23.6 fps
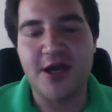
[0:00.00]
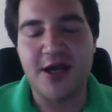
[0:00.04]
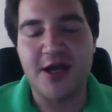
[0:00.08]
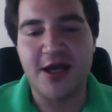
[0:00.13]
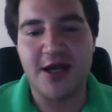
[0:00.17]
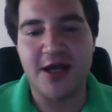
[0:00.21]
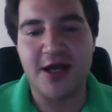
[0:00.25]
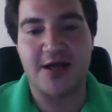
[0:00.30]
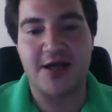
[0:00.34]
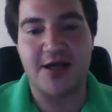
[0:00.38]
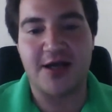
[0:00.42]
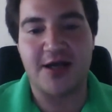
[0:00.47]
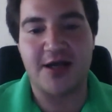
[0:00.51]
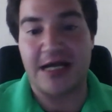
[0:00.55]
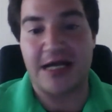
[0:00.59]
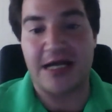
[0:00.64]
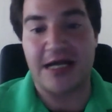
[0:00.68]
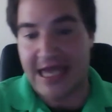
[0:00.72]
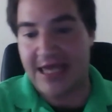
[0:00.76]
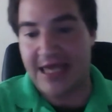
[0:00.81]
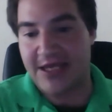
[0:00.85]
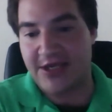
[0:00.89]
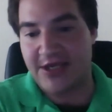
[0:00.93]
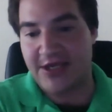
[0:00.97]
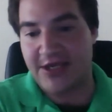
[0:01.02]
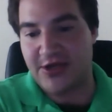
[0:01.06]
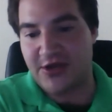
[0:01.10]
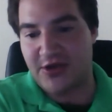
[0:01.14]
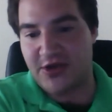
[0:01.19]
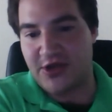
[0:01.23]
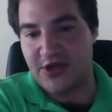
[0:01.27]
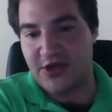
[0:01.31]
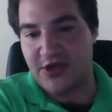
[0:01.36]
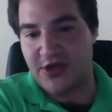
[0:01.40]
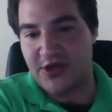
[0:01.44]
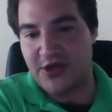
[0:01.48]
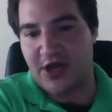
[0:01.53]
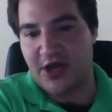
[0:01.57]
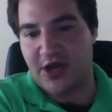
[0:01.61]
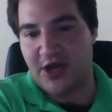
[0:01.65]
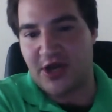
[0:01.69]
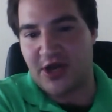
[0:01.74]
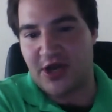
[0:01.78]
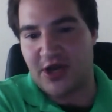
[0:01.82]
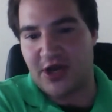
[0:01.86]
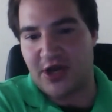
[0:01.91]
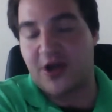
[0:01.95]

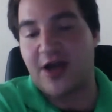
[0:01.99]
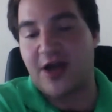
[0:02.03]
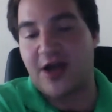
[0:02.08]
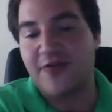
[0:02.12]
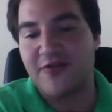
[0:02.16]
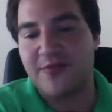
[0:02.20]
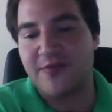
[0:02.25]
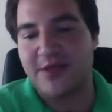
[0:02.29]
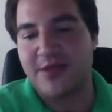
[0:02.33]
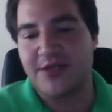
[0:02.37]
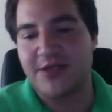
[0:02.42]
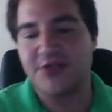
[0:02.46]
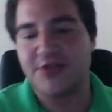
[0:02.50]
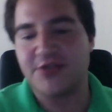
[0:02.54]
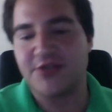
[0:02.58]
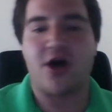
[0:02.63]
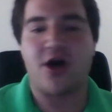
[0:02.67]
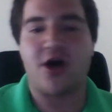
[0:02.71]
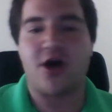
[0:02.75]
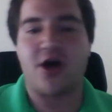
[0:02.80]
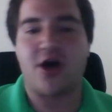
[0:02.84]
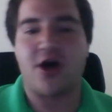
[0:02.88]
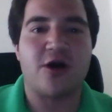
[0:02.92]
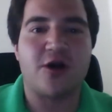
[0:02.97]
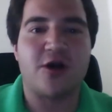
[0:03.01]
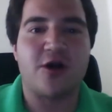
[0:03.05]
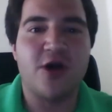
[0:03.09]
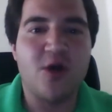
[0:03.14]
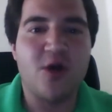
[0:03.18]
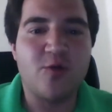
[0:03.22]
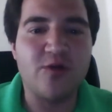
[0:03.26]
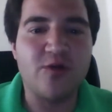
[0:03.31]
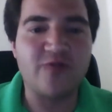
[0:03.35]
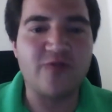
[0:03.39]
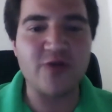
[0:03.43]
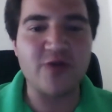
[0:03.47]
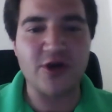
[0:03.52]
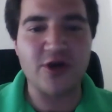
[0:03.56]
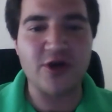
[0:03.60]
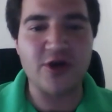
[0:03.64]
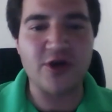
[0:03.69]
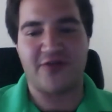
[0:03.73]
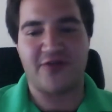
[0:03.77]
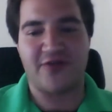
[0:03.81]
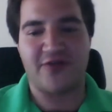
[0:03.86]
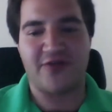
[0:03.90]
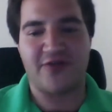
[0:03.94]
for government are, well, if we don't
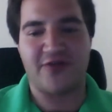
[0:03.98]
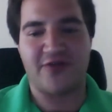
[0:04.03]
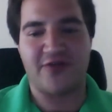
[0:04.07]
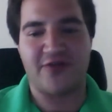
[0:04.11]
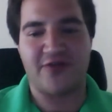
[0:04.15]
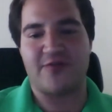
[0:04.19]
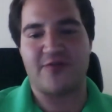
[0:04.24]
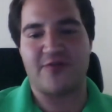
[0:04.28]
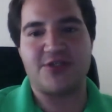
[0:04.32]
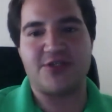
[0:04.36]
have government,